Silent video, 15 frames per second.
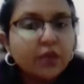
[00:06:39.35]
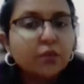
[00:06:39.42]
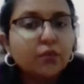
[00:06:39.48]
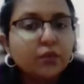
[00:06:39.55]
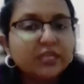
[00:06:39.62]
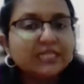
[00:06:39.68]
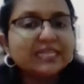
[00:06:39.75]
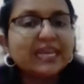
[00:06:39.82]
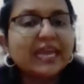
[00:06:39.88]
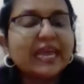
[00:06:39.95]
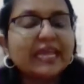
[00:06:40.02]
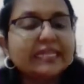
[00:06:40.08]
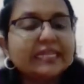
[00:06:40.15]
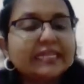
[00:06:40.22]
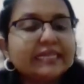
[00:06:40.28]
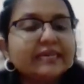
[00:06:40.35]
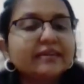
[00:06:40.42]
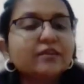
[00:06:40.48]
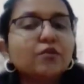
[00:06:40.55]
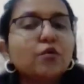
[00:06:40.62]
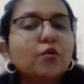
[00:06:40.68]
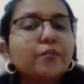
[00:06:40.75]
with
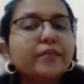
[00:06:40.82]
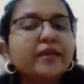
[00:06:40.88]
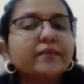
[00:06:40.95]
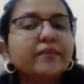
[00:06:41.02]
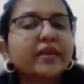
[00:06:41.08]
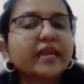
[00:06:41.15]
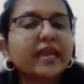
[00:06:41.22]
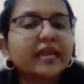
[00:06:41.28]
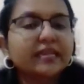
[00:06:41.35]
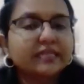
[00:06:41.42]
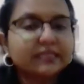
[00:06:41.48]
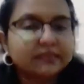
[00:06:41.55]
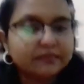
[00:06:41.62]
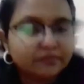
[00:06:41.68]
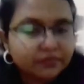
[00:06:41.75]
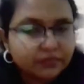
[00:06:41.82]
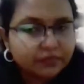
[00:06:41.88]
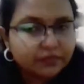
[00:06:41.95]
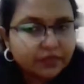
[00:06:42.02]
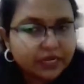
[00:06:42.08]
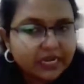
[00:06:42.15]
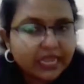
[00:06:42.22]
healthier coping mechanism
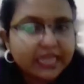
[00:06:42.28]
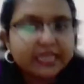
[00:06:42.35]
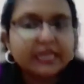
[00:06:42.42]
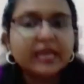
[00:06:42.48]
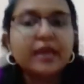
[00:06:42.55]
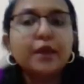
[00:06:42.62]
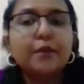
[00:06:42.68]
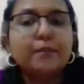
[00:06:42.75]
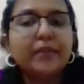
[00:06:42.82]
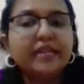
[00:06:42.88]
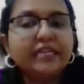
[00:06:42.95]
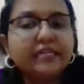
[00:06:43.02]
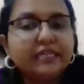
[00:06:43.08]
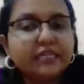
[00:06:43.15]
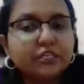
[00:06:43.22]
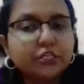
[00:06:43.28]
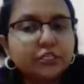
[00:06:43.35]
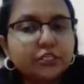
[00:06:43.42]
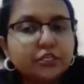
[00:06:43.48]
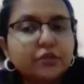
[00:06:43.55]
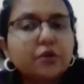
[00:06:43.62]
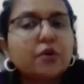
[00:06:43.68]
like
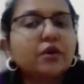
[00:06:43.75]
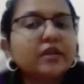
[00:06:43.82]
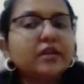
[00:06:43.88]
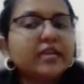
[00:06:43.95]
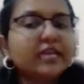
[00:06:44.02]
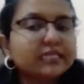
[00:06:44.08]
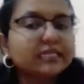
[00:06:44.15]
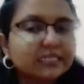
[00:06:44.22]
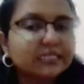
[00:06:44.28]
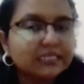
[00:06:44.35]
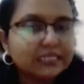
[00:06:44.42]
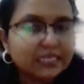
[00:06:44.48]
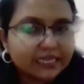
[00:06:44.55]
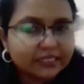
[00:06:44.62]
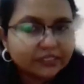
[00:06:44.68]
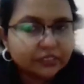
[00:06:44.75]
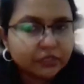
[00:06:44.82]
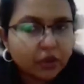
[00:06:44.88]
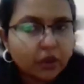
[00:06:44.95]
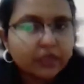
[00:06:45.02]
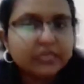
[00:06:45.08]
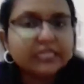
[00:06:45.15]
meditation or
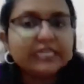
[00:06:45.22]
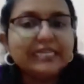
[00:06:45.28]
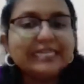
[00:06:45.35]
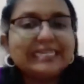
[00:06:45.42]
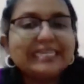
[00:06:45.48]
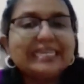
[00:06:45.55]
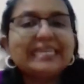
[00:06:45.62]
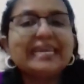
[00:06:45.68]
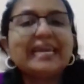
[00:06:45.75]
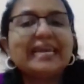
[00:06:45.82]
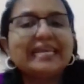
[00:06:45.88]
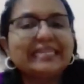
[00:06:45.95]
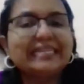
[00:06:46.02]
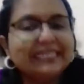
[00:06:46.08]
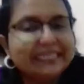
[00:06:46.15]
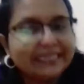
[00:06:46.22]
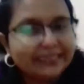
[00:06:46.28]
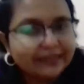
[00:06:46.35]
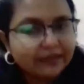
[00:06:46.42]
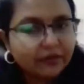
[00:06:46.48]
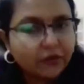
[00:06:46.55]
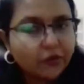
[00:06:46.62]
exercise or eating
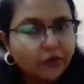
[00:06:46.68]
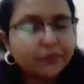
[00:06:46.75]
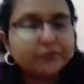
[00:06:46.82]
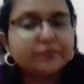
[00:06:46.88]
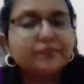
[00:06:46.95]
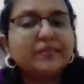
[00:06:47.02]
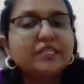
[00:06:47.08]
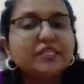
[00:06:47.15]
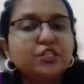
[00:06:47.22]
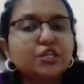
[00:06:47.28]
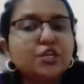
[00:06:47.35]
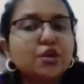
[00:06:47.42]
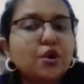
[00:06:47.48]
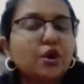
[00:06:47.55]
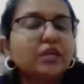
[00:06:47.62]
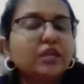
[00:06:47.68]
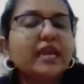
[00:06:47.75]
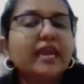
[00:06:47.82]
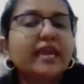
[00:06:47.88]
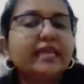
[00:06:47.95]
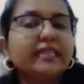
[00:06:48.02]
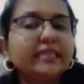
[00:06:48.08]
healthy or binging on
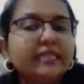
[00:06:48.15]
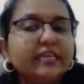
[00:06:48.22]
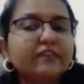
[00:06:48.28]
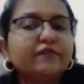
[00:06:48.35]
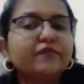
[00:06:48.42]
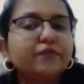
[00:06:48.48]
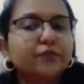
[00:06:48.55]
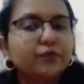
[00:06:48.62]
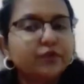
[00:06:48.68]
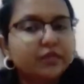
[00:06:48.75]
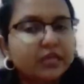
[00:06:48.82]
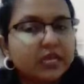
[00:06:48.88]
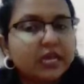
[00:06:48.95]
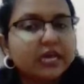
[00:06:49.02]
healthy food